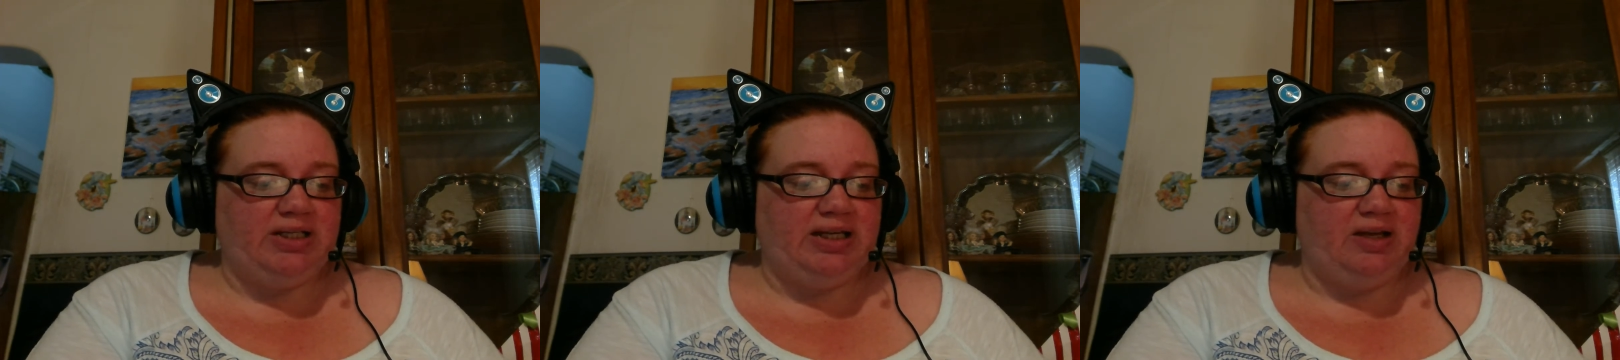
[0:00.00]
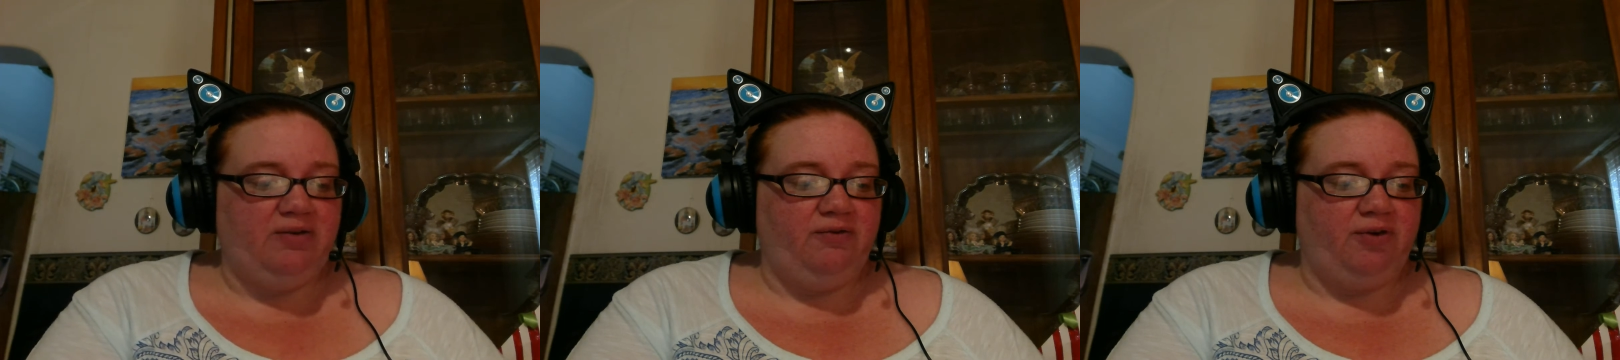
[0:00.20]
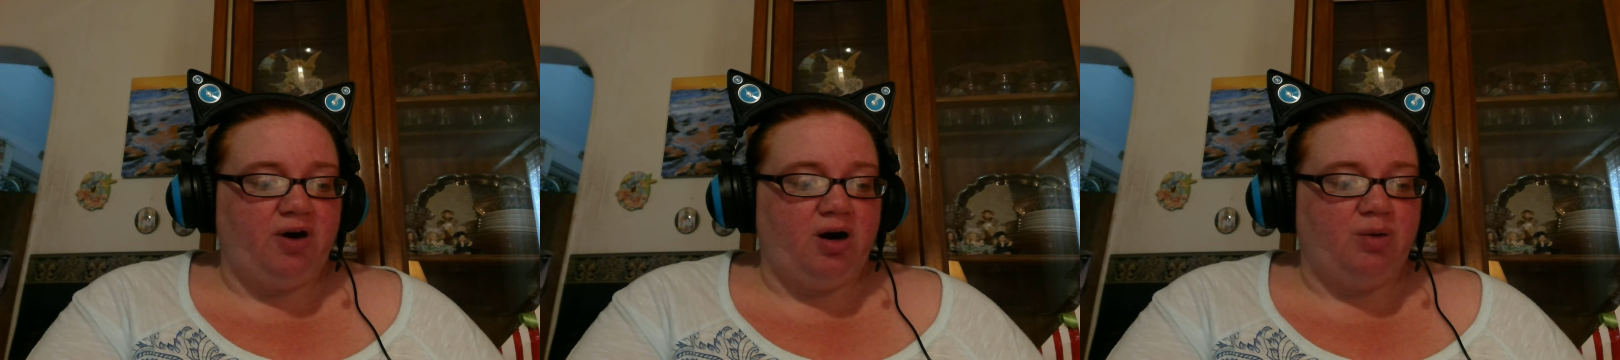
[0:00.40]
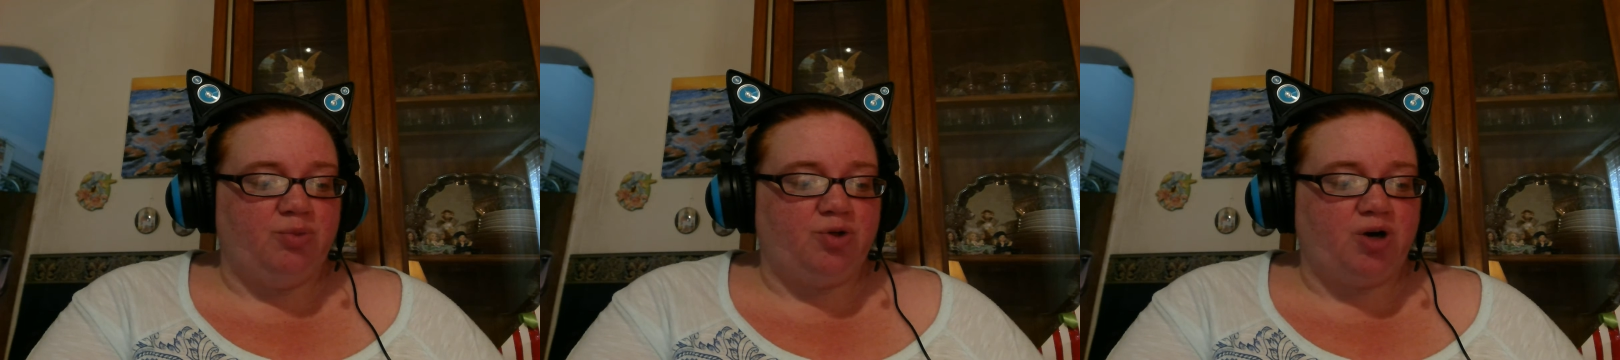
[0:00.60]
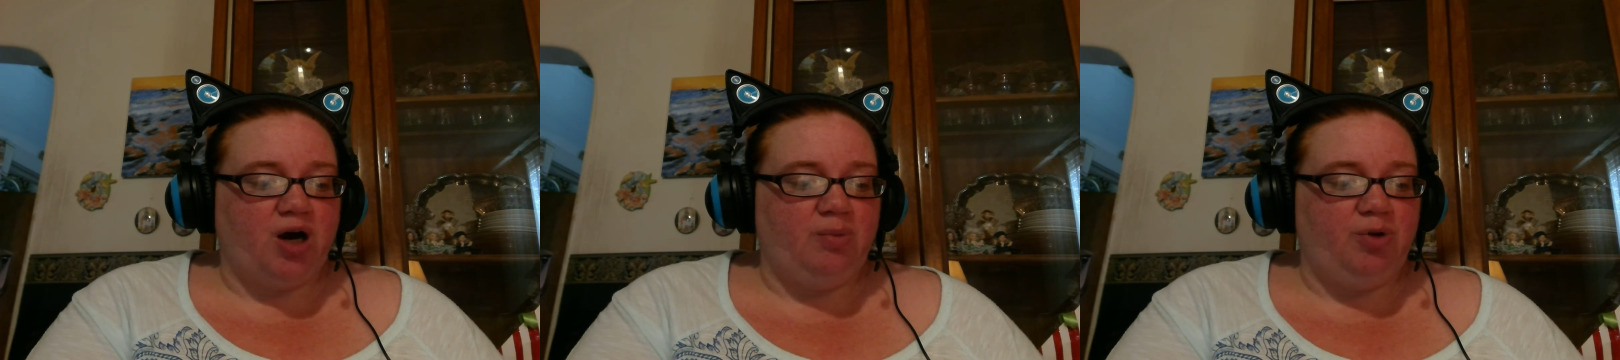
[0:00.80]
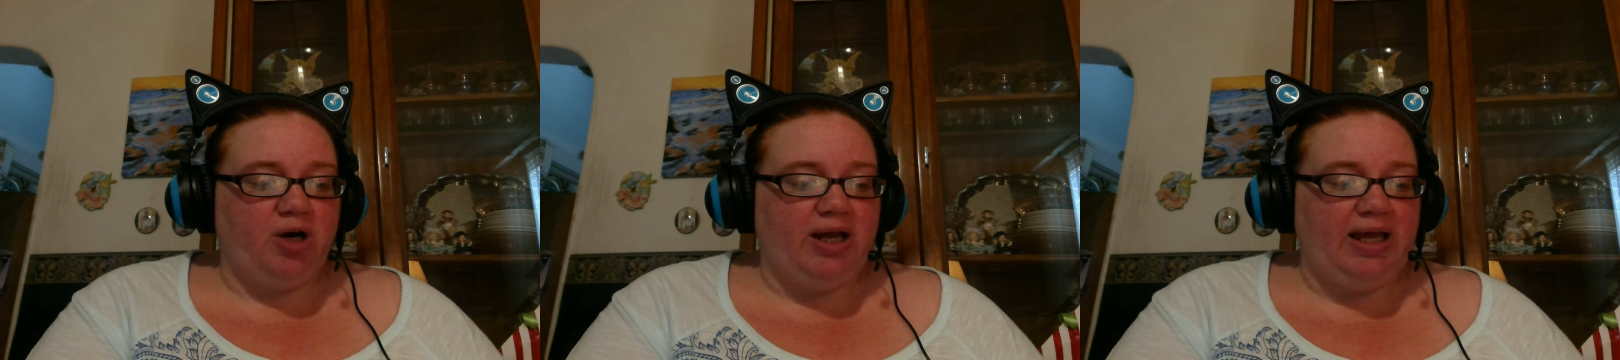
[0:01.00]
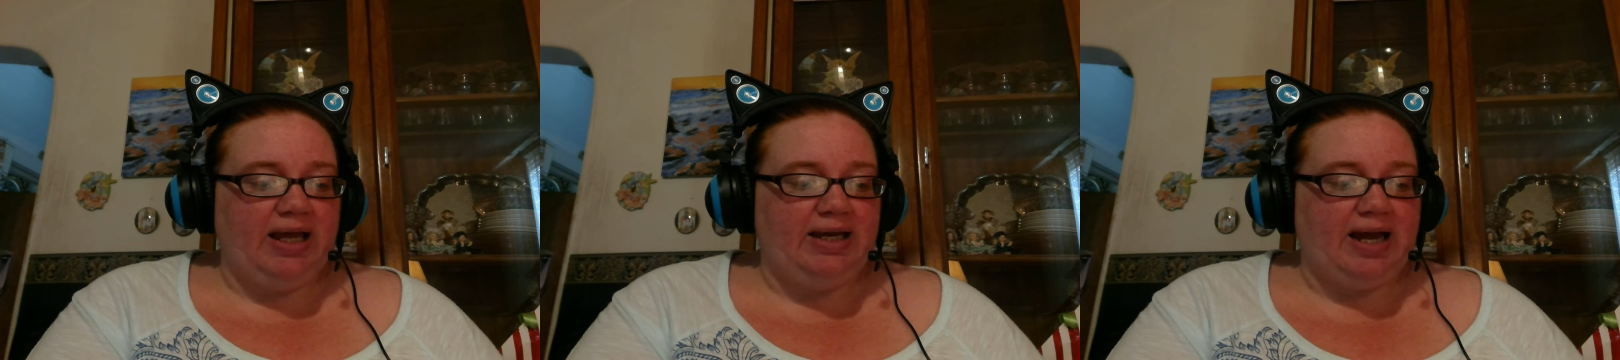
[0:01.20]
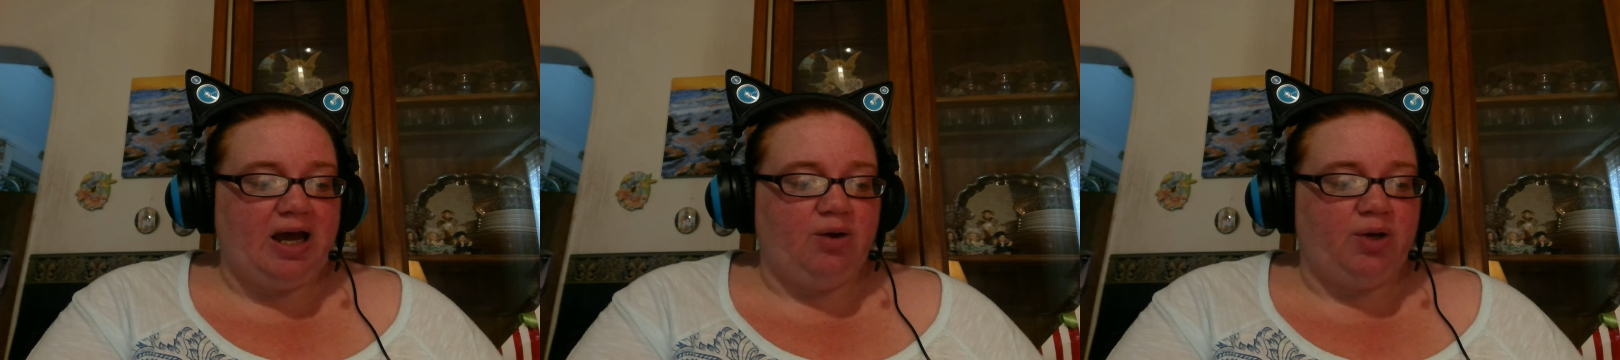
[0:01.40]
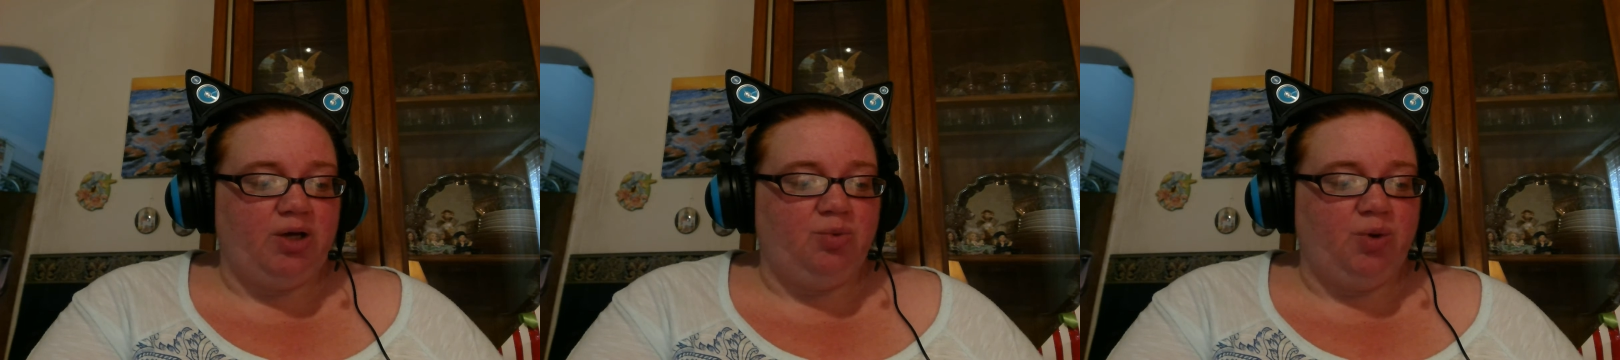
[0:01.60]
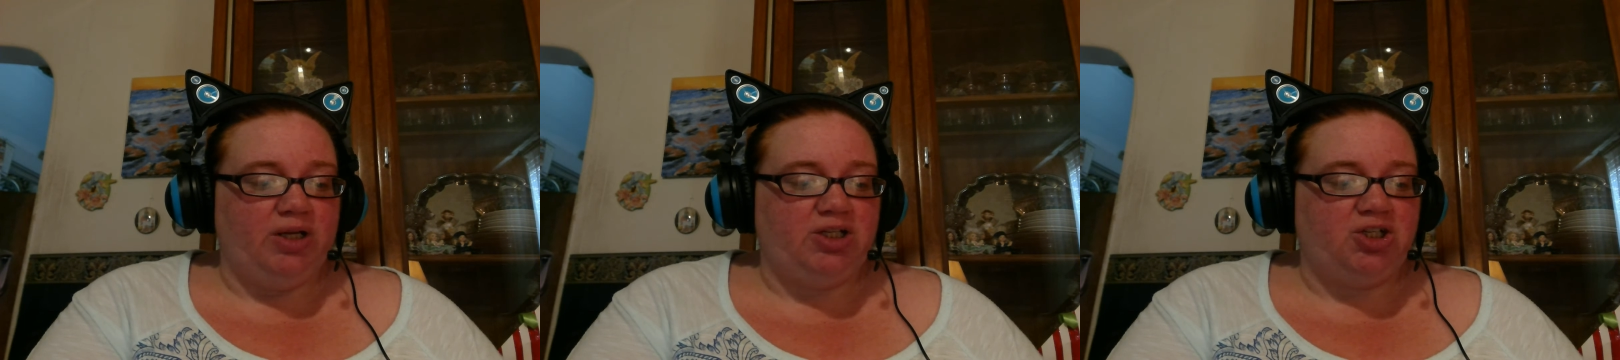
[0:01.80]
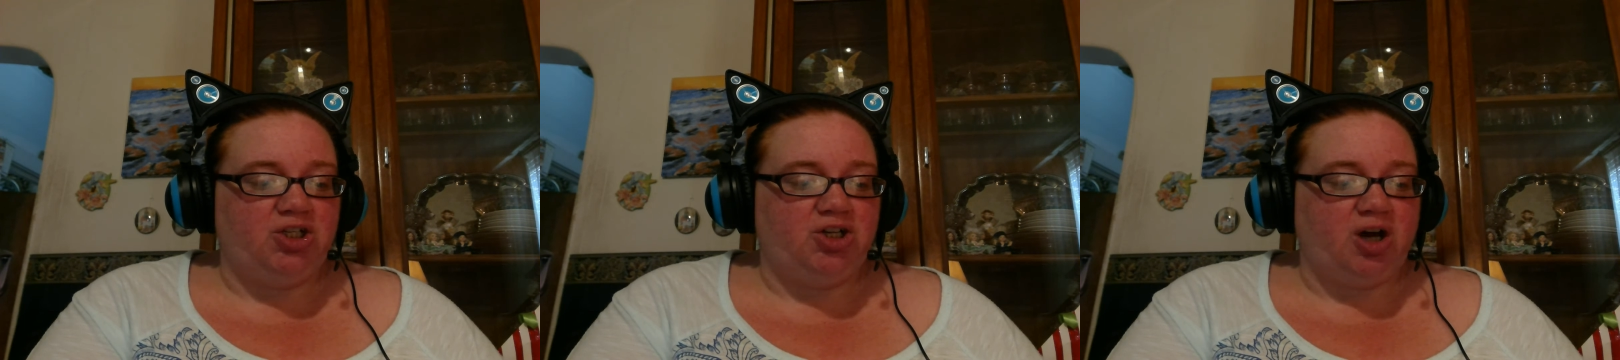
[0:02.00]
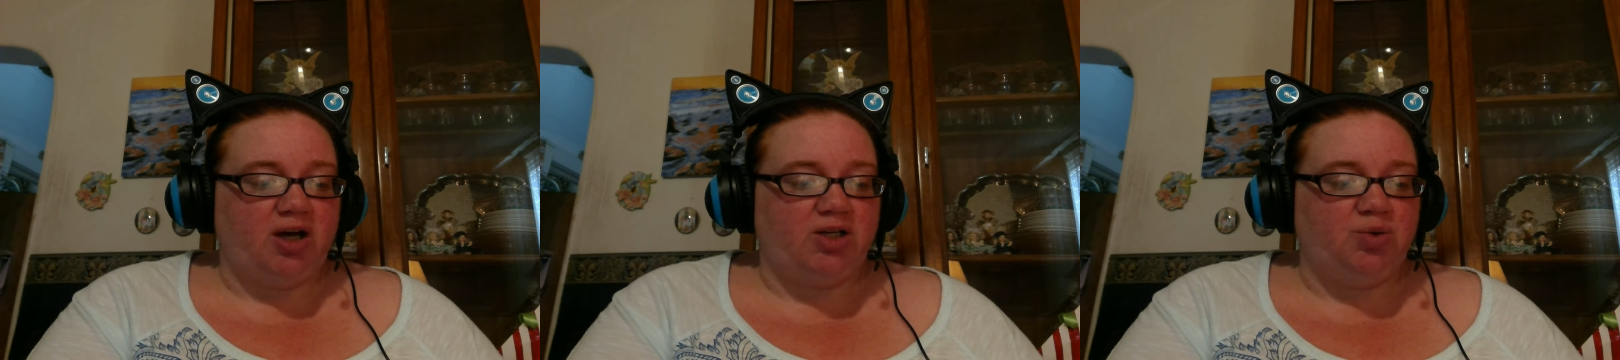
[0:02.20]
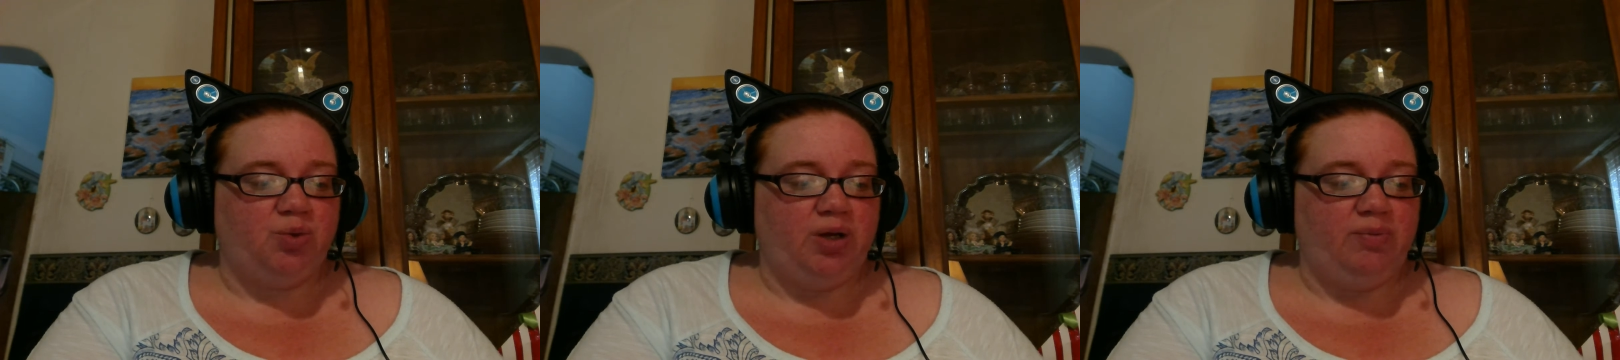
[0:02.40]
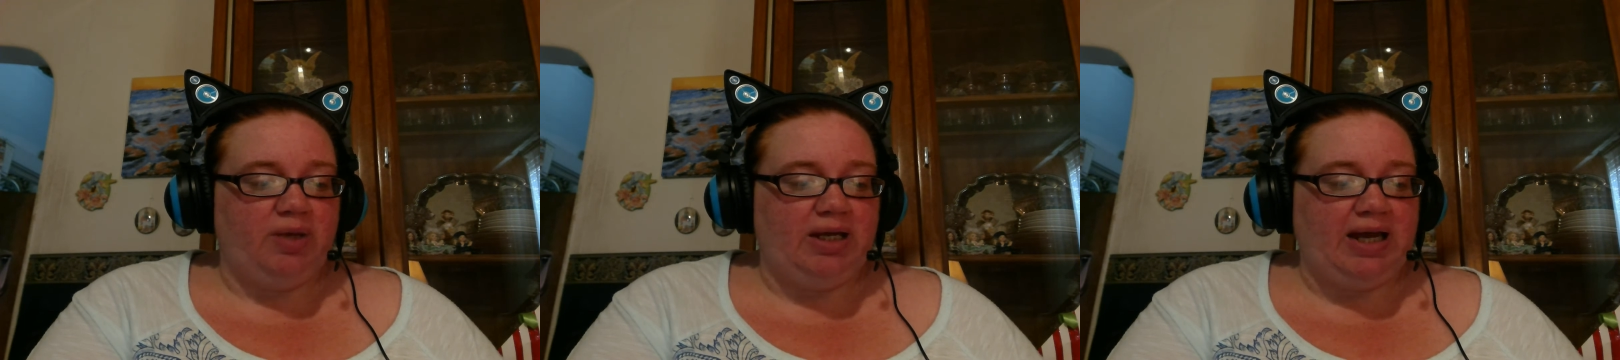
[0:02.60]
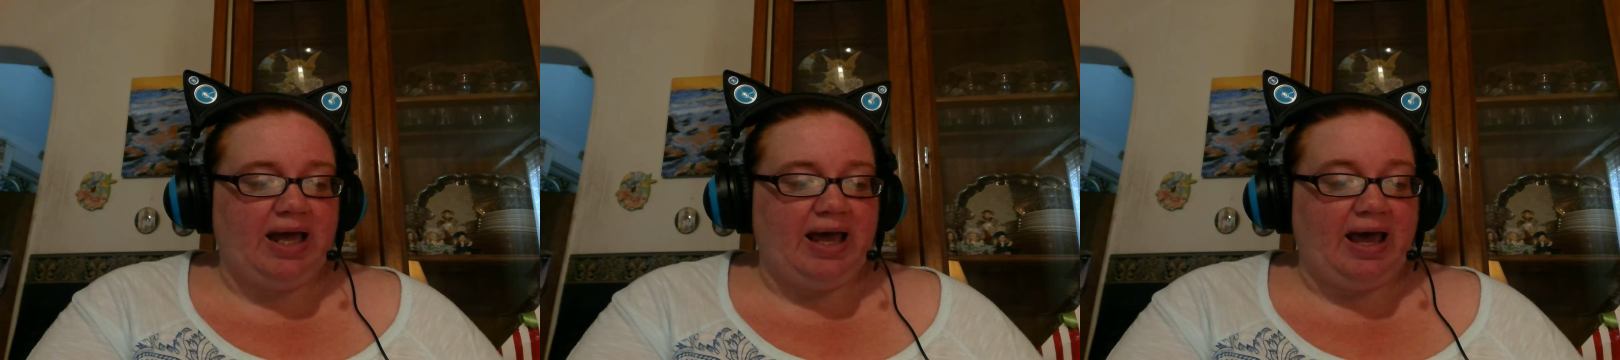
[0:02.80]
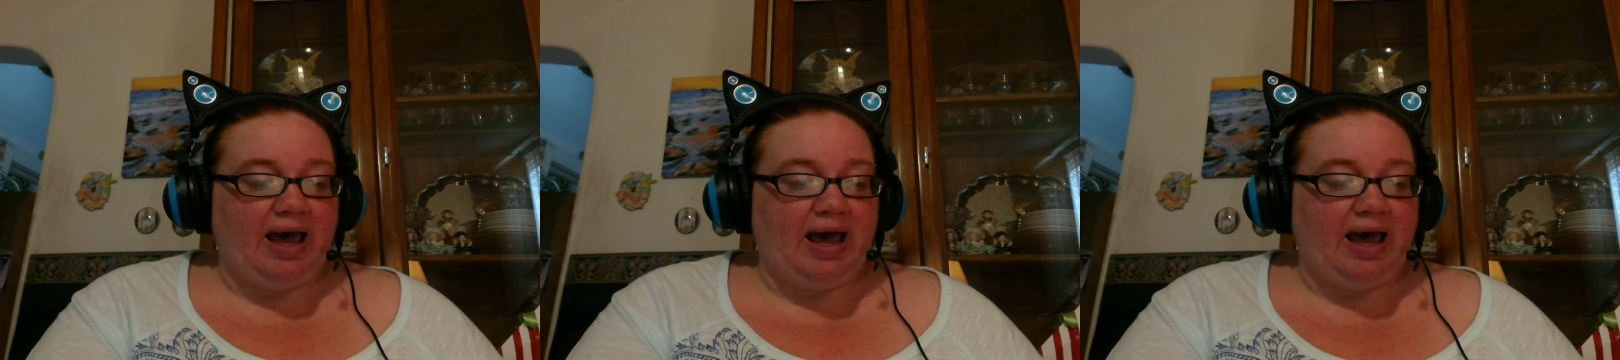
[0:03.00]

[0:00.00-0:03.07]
in for armed robbery and how he once stalked women